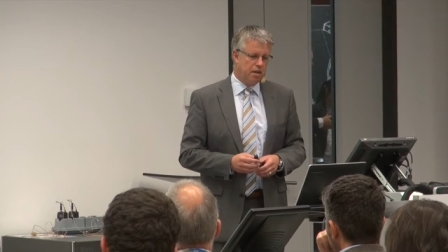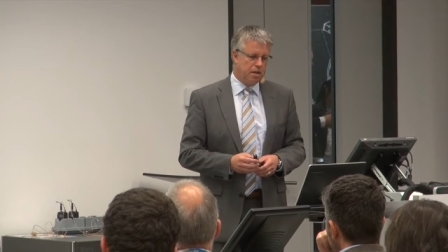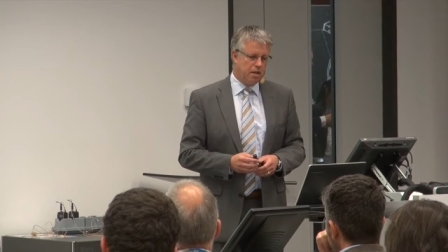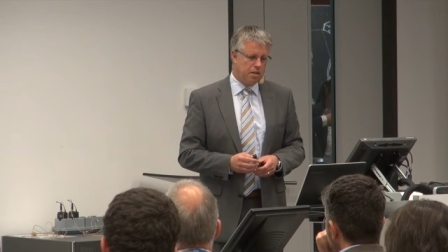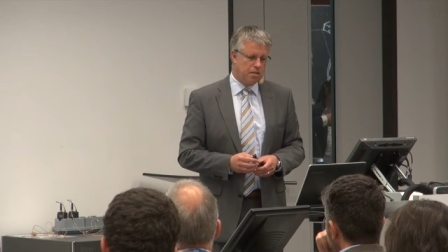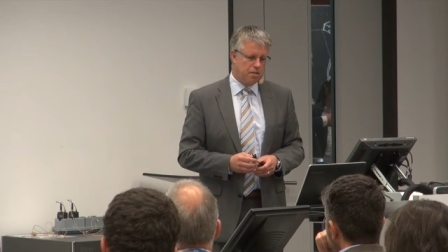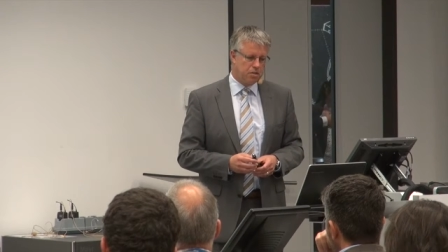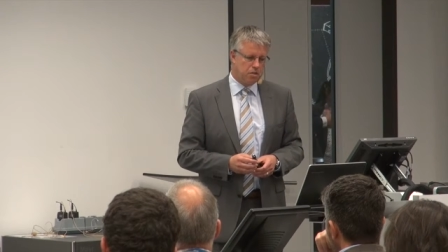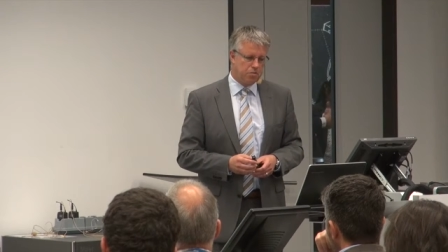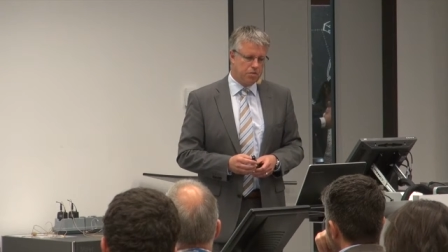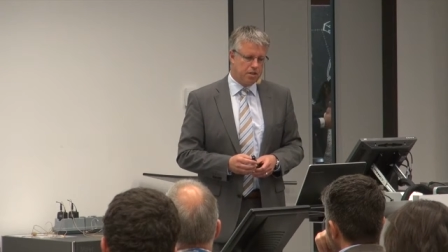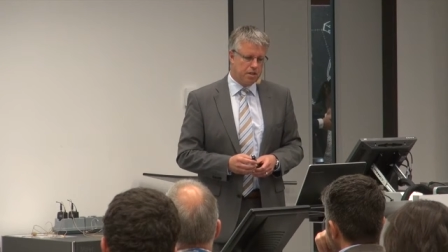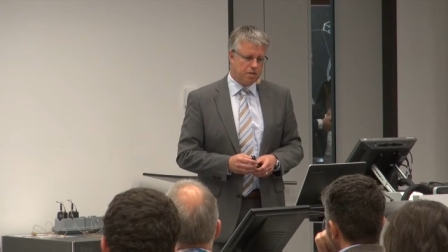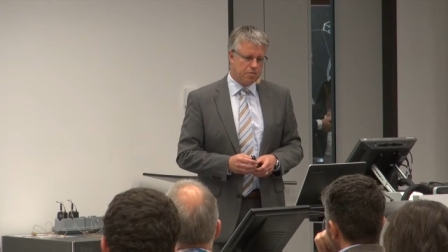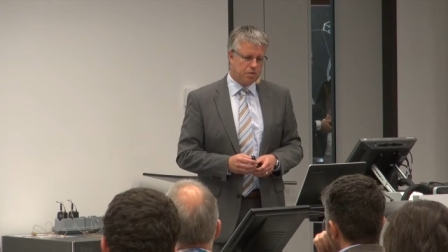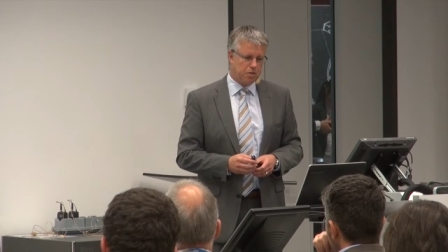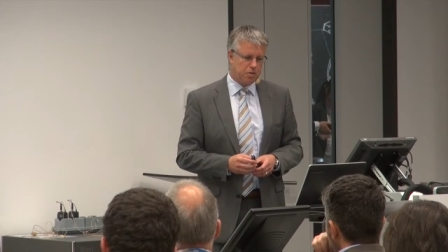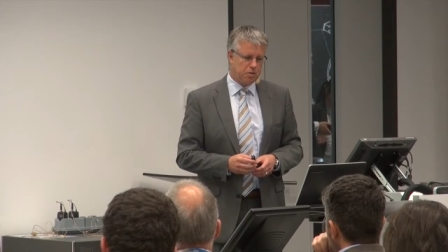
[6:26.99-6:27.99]
So we
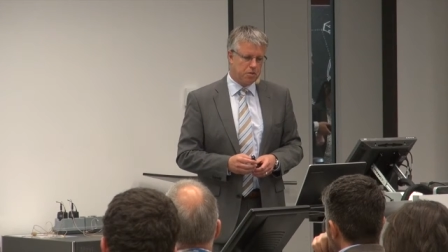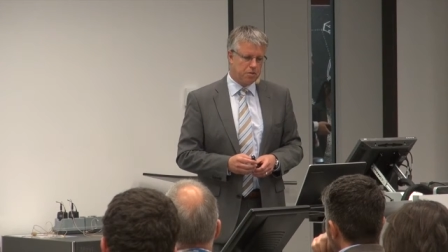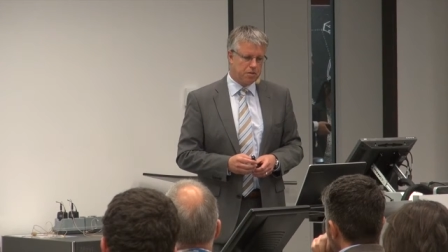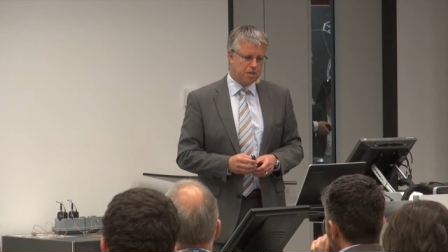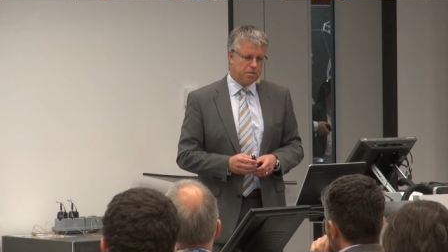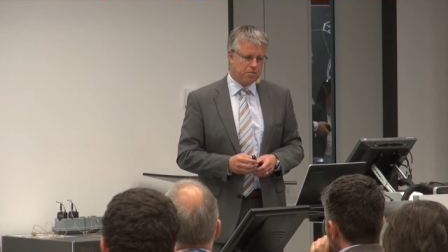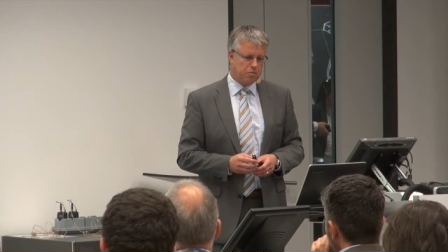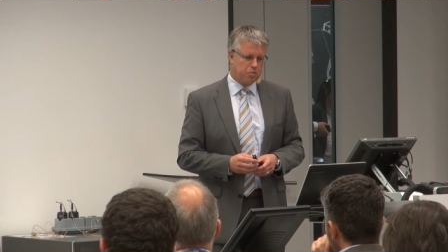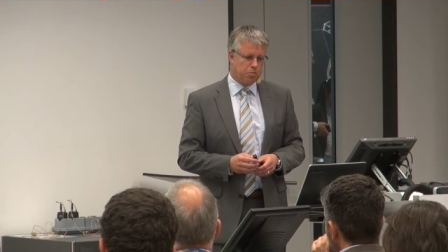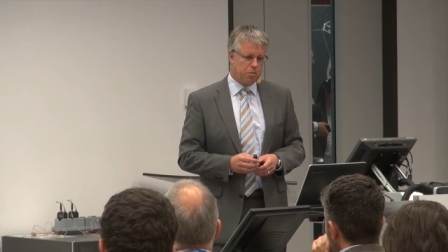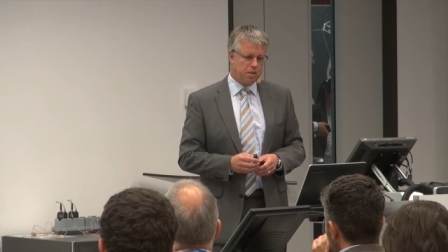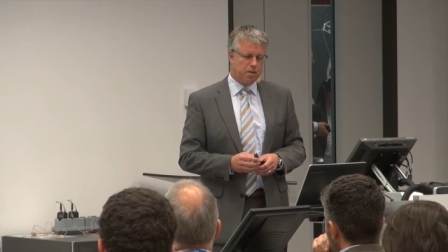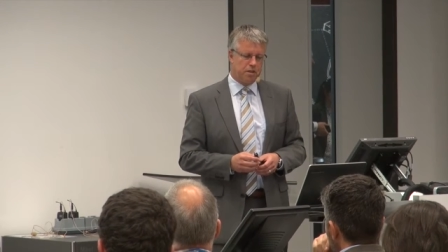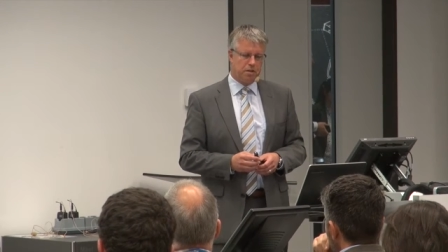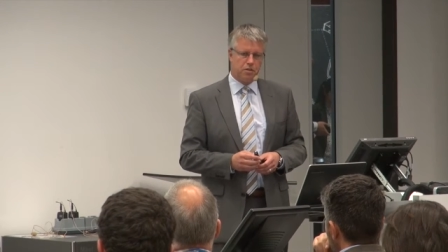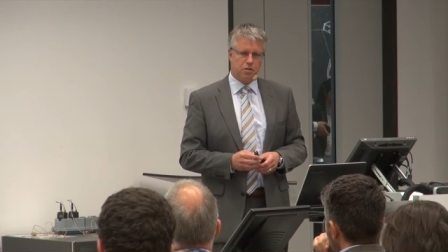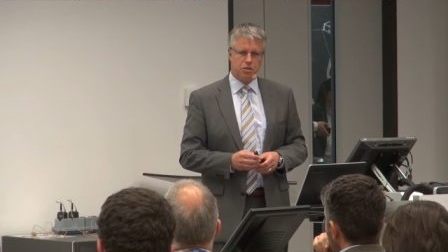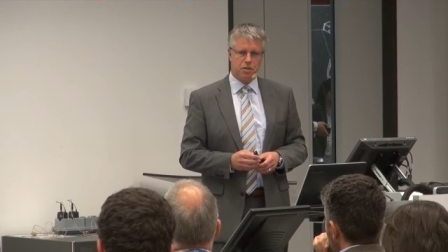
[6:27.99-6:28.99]
have the concept of
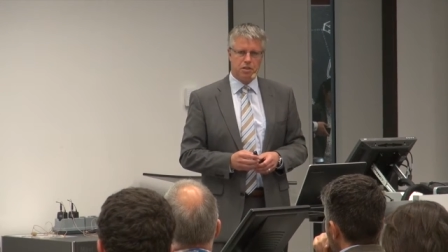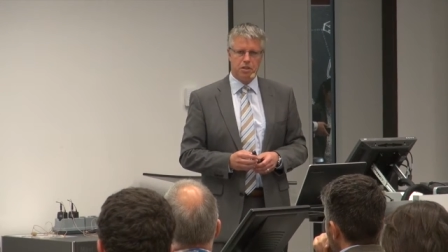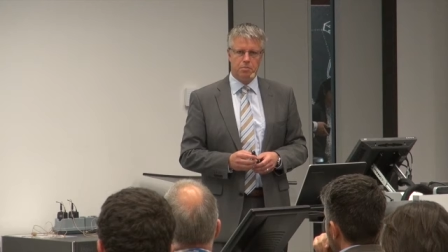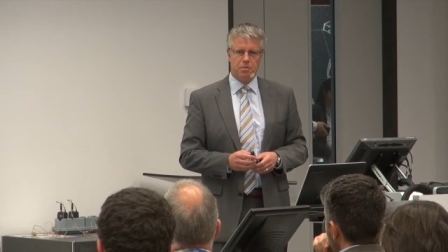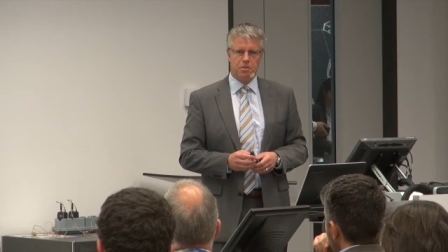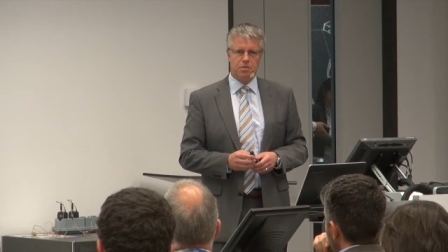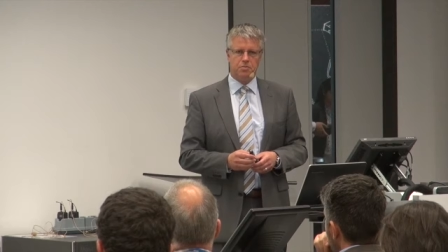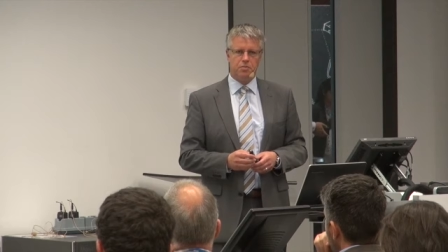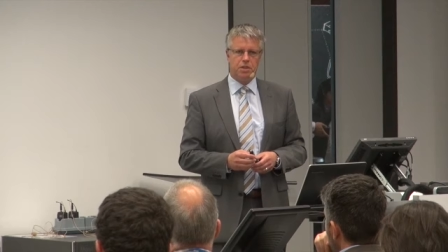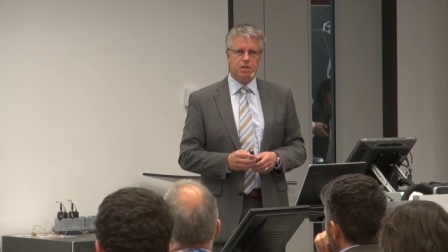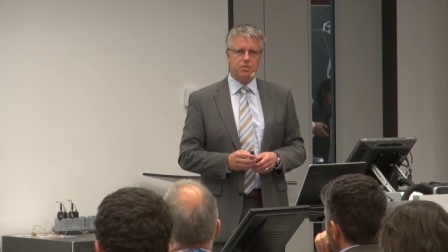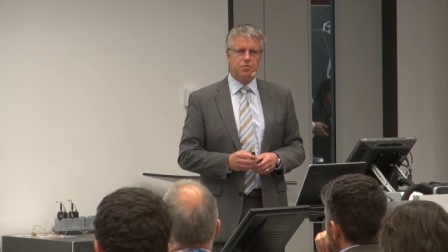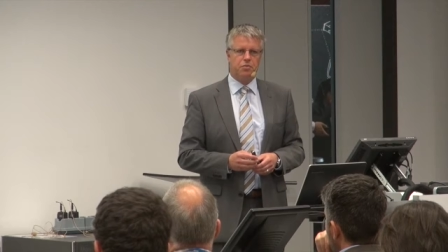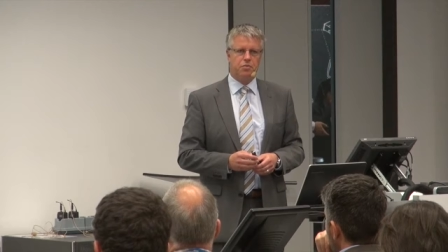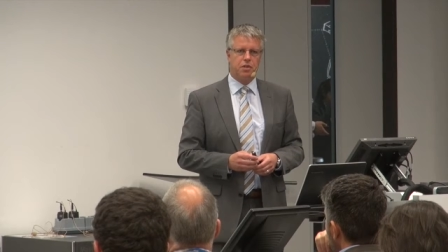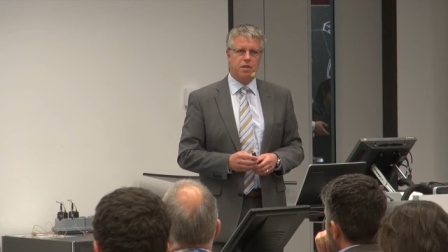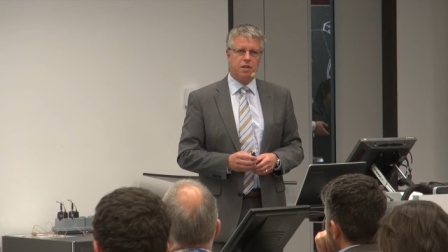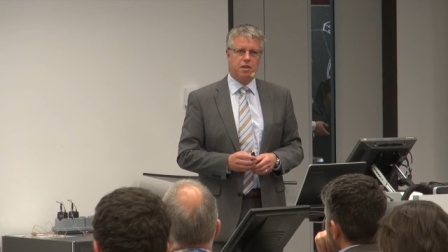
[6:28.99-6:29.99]
partnerships
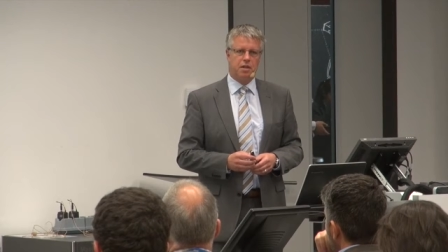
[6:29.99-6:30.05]
with